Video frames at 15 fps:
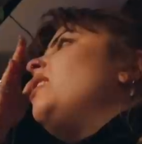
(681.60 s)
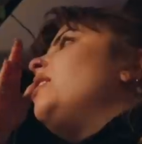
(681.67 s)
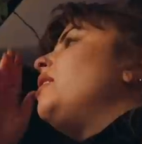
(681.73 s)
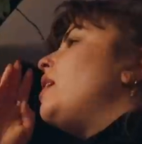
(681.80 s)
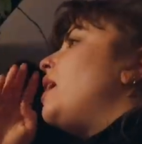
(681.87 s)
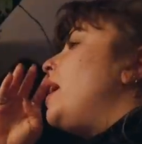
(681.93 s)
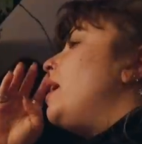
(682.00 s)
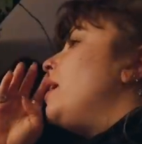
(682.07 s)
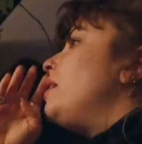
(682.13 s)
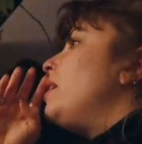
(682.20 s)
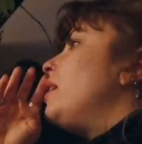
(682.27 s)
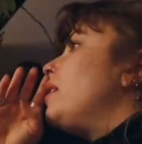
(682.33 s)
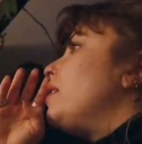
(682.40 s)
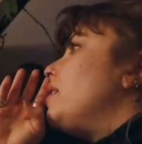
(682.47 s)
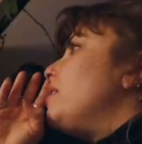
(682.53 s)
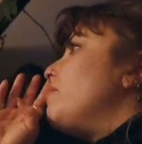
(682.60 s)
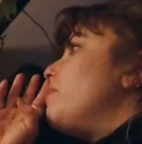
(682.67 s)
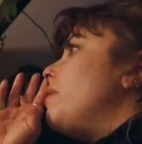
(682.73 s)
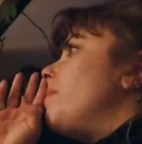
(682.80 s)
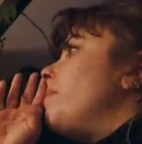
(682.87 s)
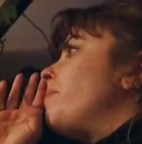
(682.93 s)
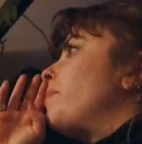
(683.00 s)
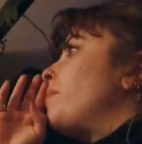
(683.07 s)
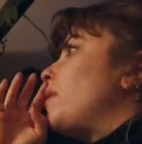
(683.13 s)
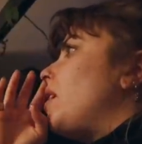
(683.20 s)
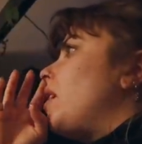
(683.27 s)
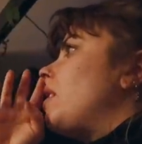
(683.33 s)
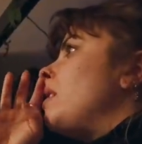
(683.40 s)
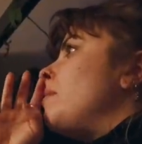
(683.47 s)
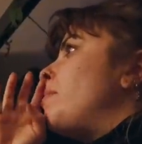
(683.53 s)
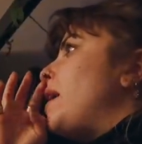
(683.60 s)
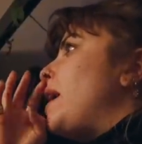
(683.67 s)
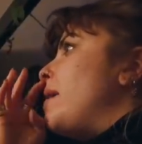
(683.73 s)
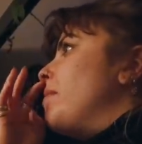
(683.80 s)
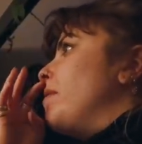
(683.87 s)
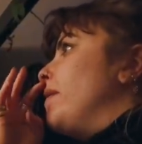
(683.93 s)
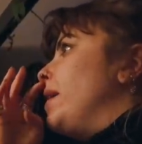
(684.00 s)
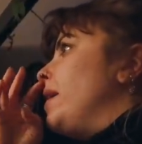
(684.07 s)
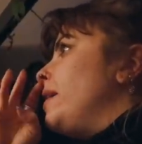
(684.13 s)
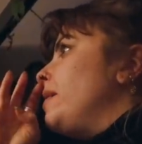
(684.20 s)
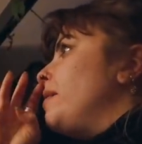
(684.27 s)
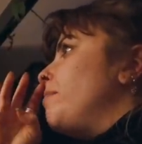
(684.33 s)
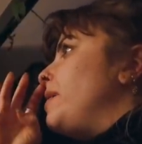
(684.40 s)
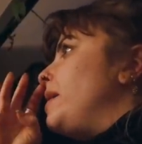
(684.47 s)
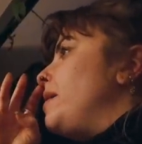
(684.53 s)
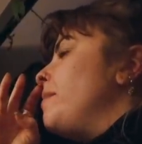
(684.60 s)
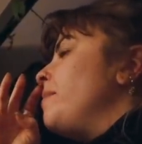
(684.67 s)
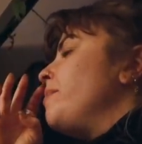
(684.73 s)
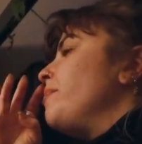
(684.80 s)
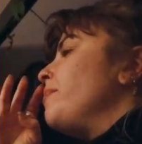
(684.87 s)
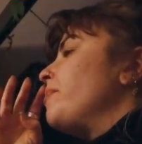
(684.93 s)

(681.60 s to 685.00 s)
Yeah, and, like, it won't... I keep playing with it, but...